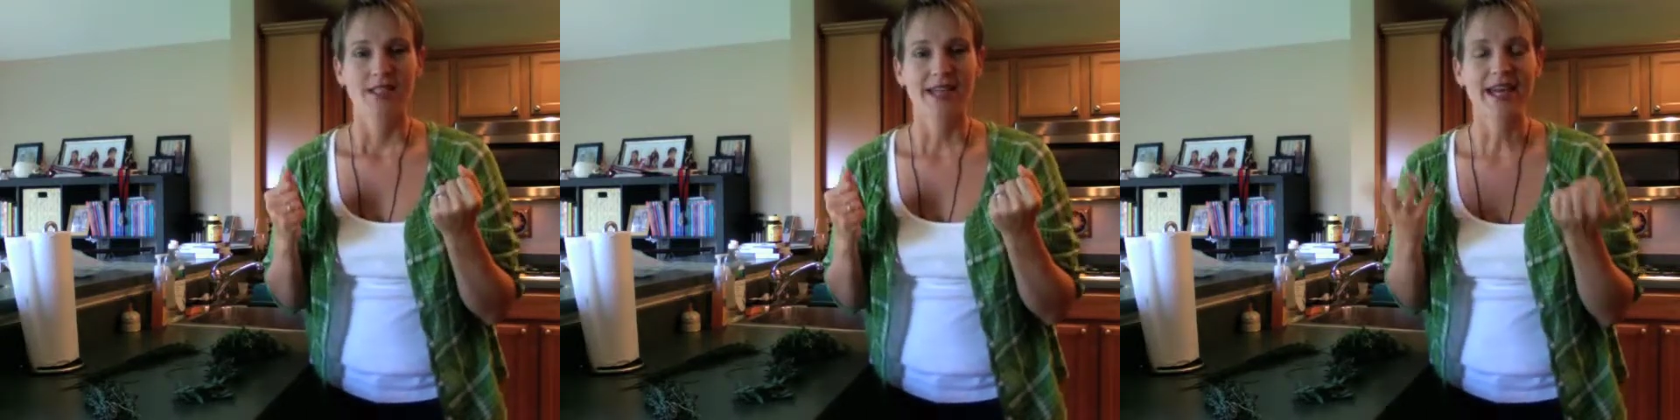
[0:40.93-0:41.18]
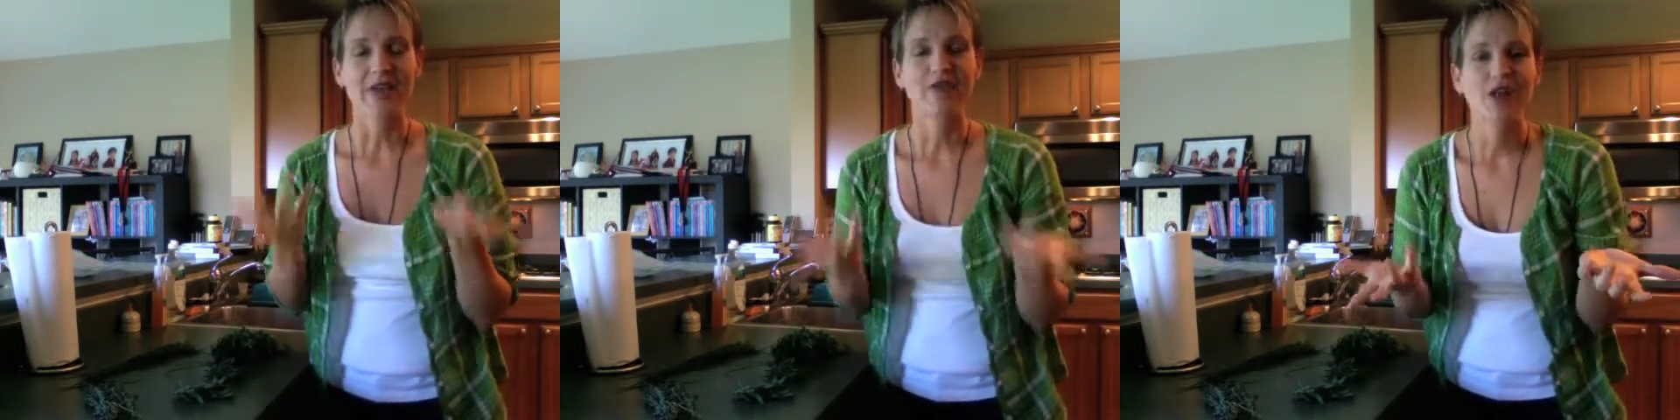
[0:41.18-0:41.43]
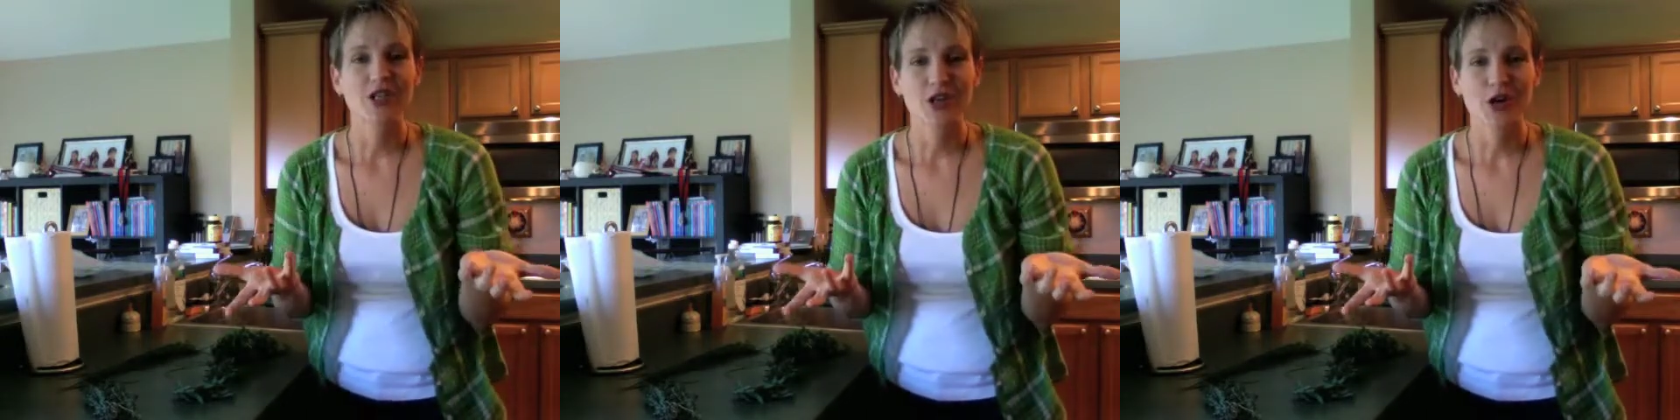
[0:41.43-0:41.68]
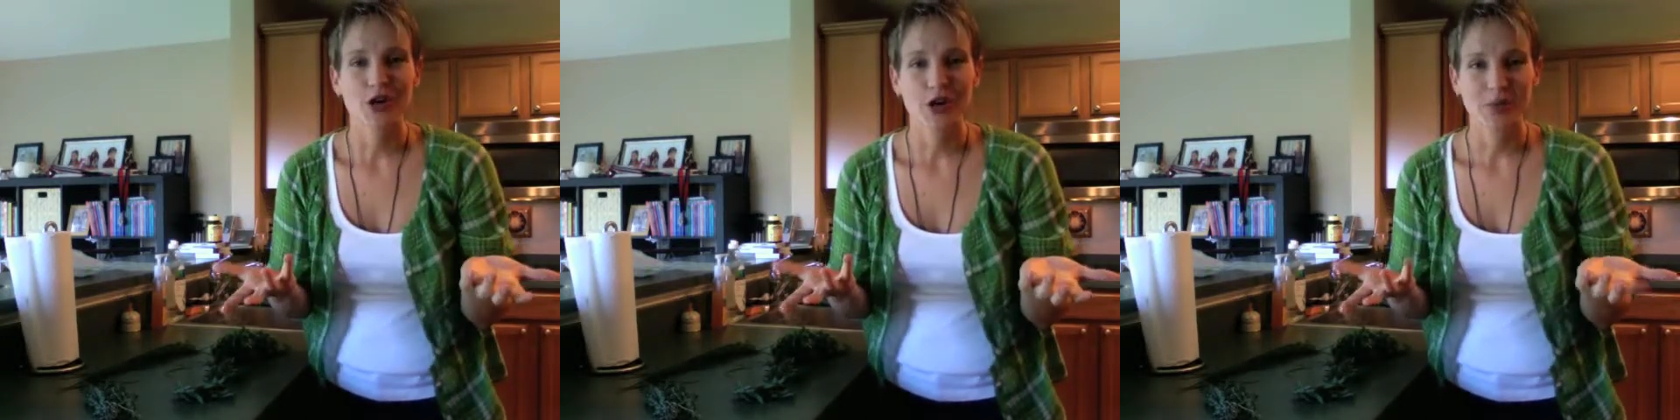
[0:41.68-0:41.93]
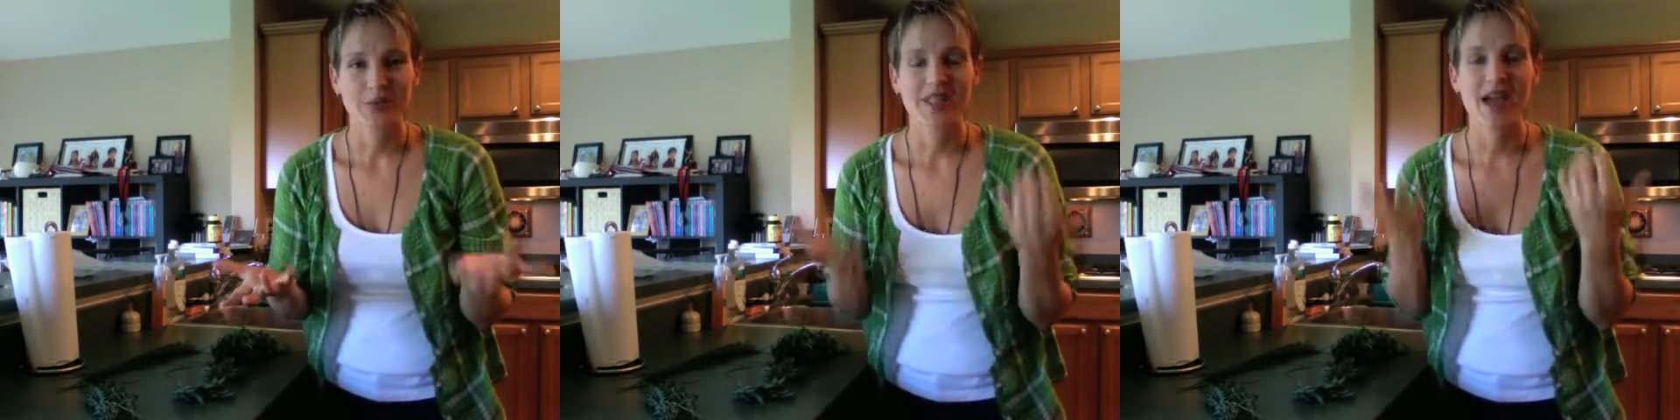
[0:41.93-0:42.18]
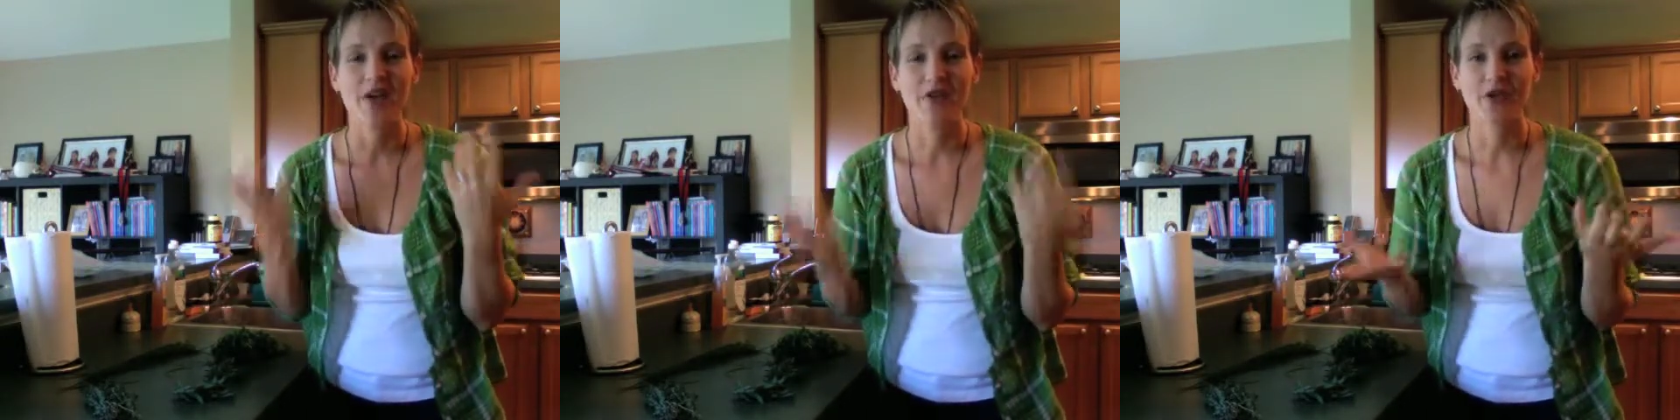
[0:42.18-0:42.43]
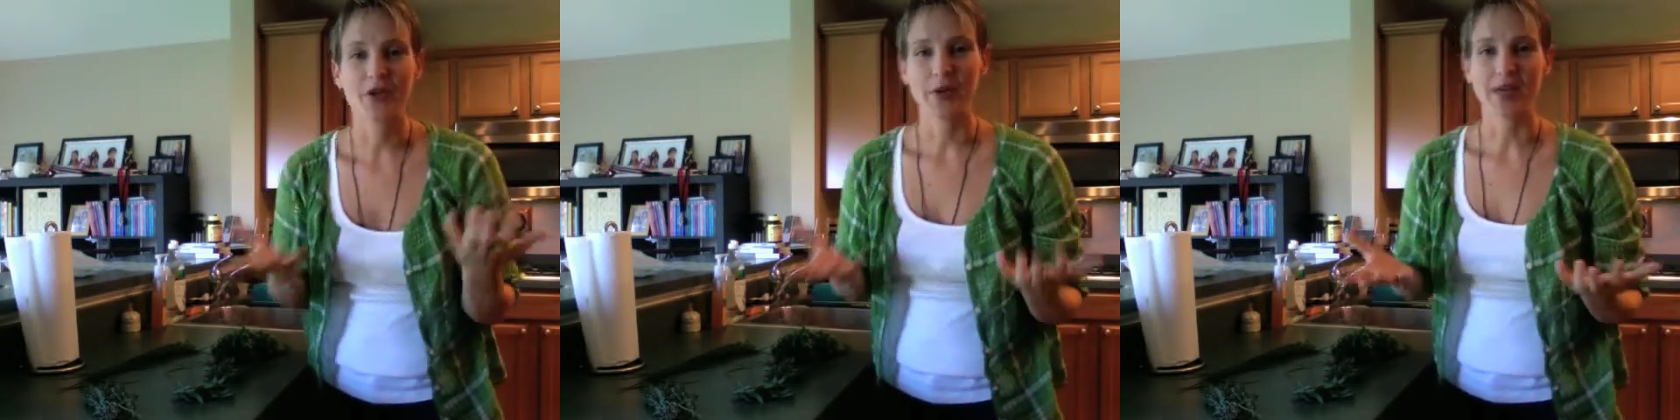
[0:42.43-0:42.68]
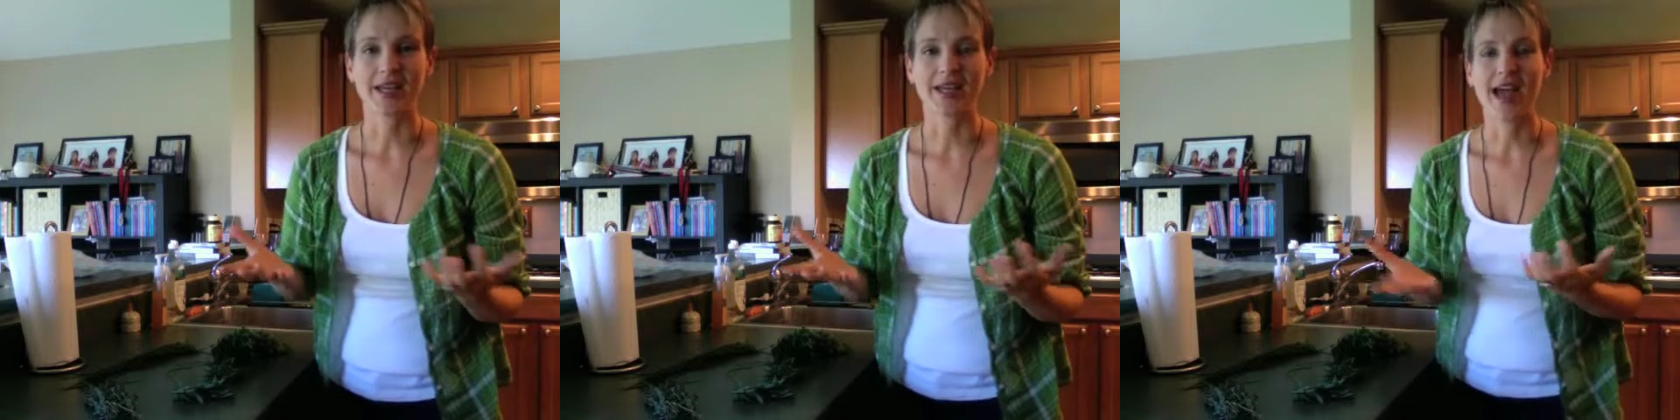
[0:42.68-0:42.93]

I get fresh herbs every week.